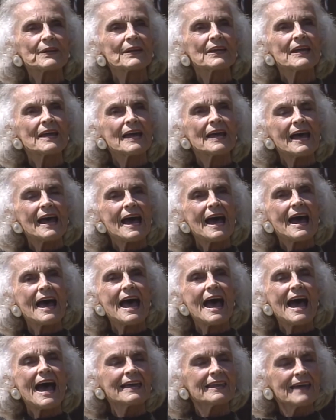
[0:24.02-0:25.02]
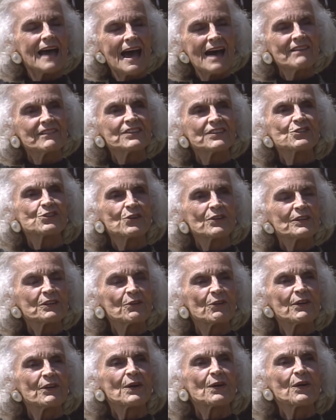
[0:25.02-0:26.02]
But I've
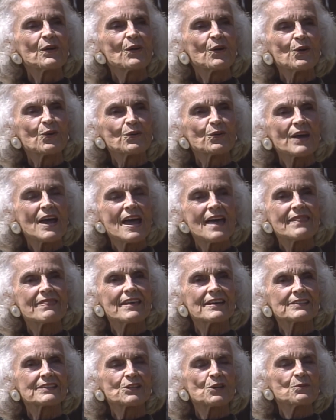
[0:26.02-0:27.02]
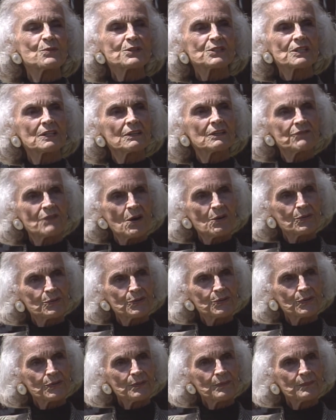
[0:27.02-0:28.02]
enjoyed growing old. There's so much to look
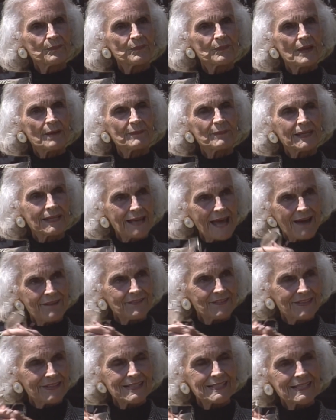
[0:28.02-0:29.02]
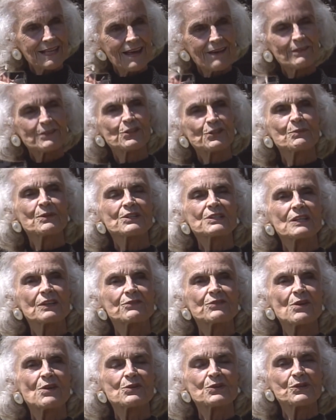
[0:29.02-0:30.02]
forward to. I mean, after this life, so much
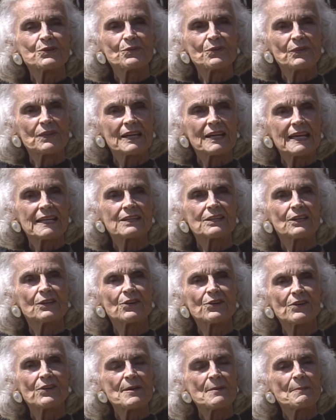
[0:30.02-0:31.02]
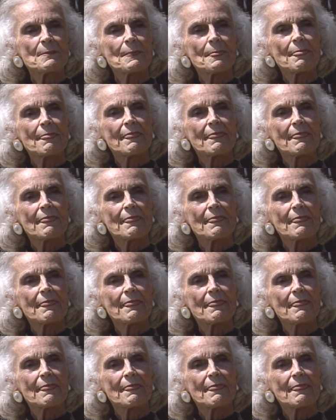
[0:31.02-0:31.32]
to look forward to and get the glory.